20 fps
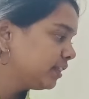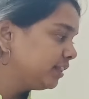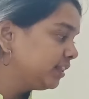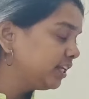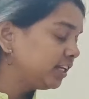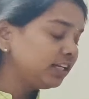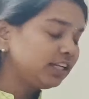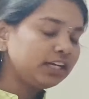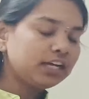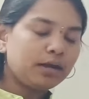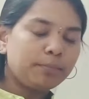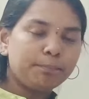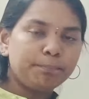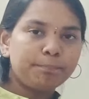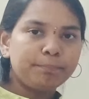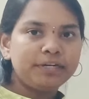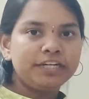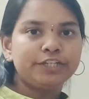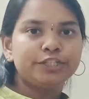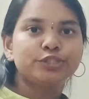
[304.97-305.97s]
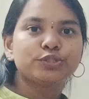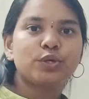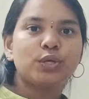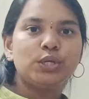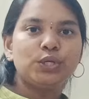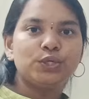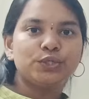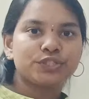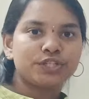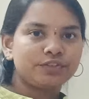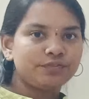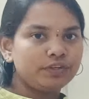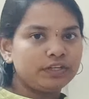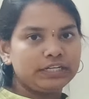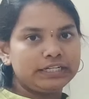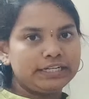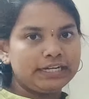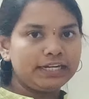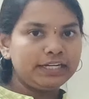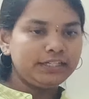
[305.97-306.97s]
then complete solution
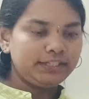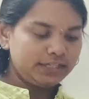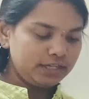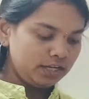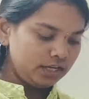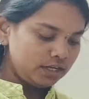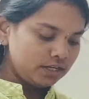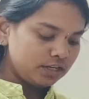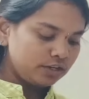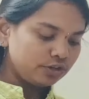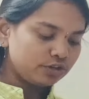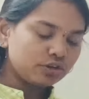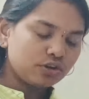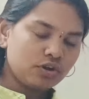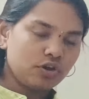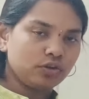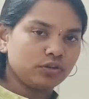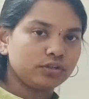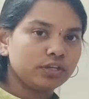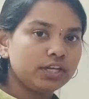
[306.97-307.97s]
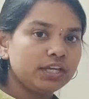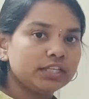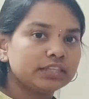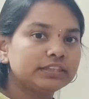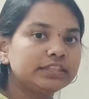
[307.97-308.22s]
will get wrong.